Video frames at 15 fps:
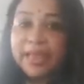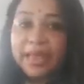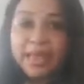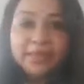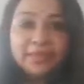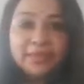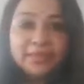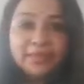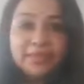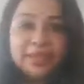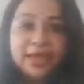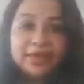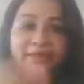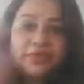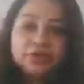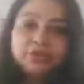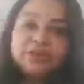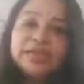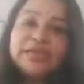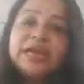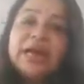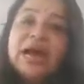and then that you
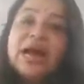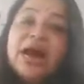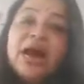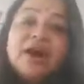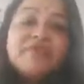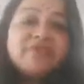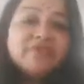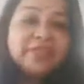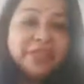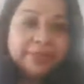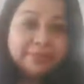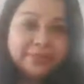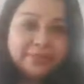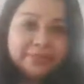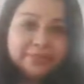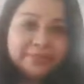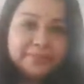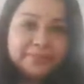take half a lemon.